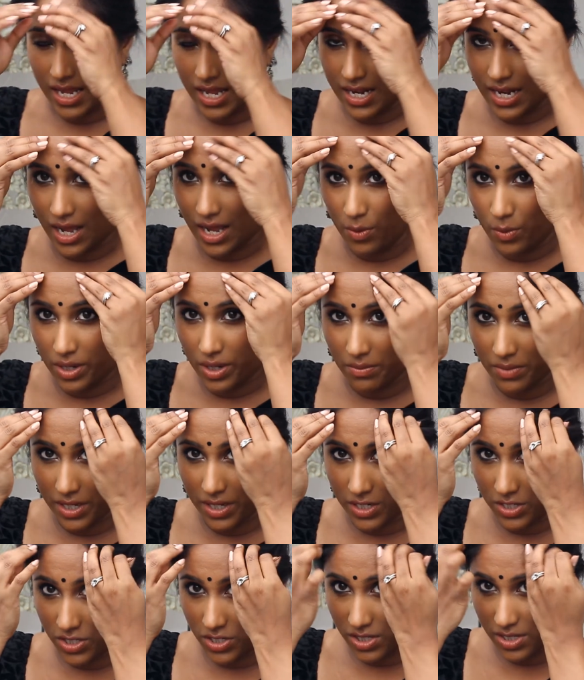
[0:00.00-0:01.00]
Now what I'm
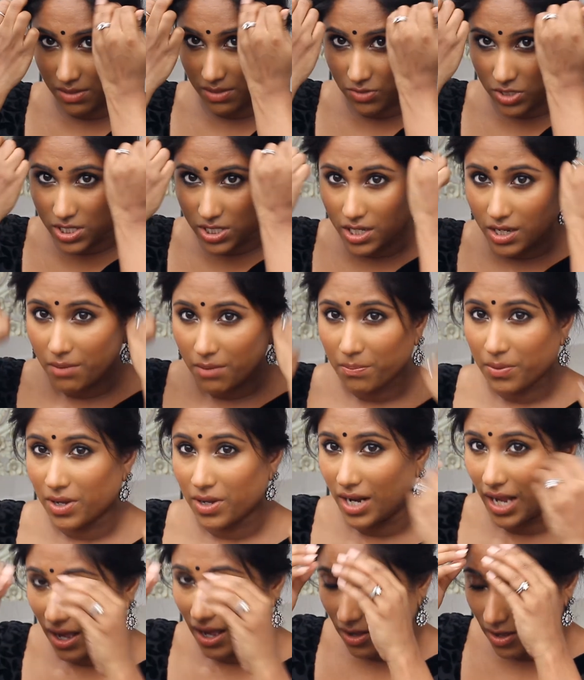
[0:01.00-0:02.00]
going to do is I'm just going to
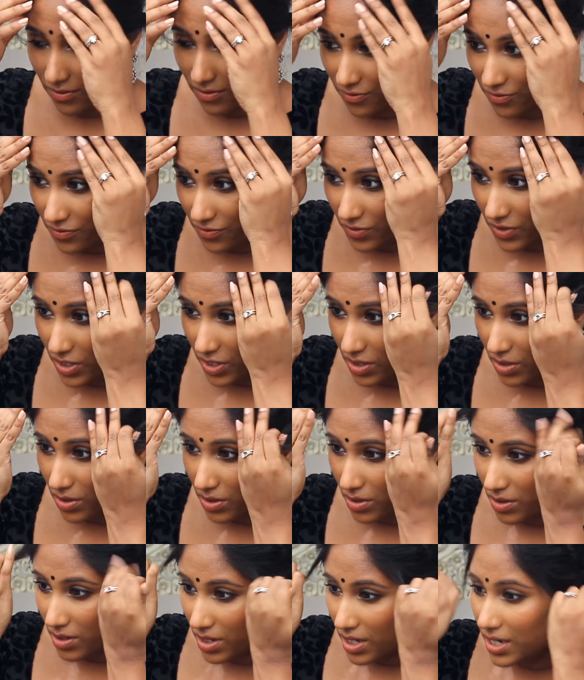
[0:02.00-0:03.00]
pull out a
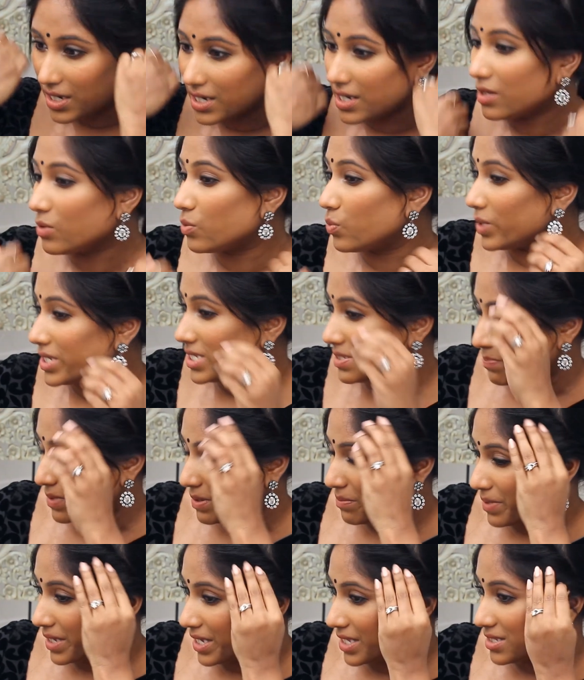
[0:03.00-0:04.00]
few little wispy
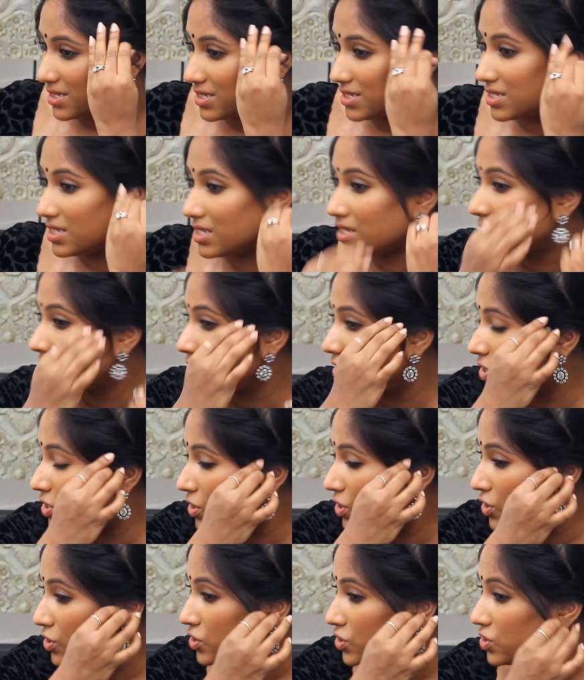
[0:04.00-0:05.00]
bits
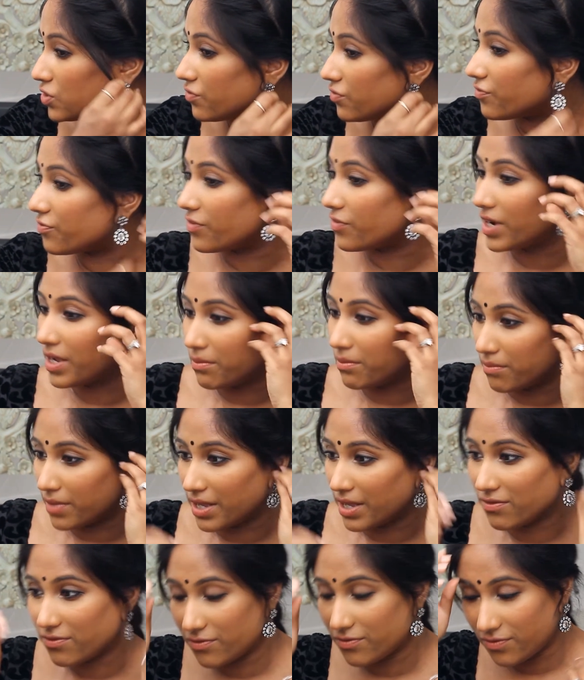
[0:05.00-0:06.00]
to frame
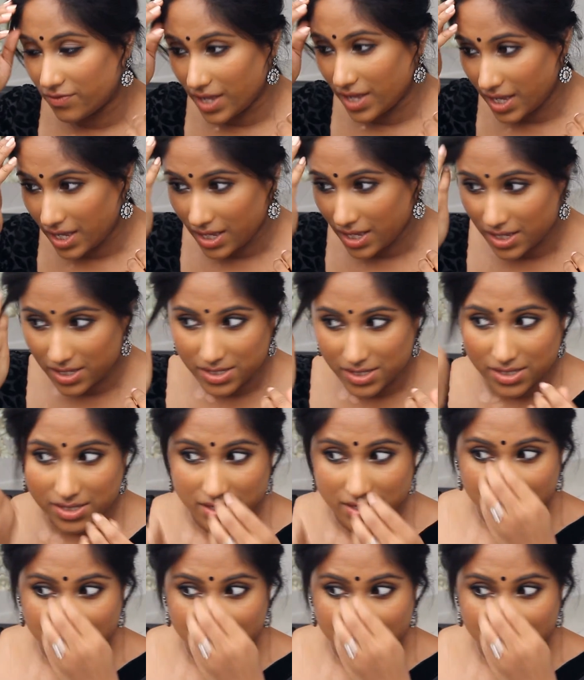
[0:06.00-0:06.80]
my face.